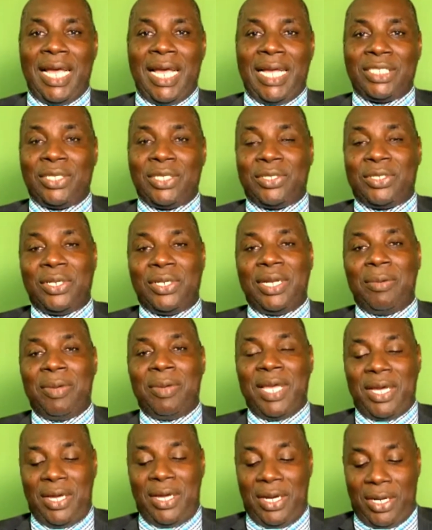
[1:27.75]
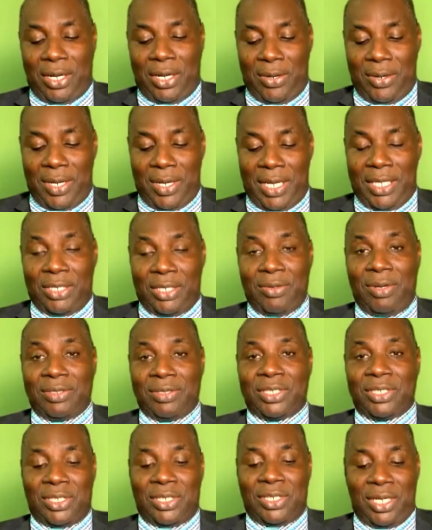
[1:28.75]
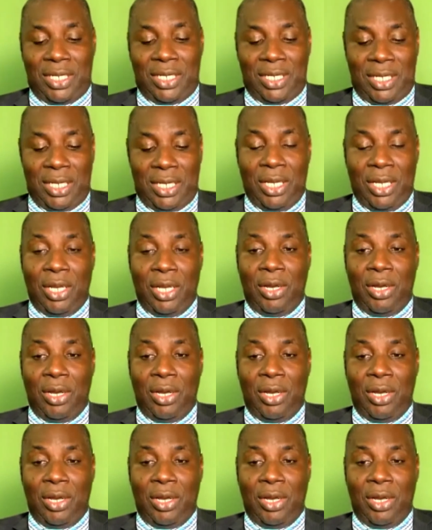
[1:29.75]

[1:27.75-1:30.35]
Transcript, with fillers: And so today we're going to go into our study.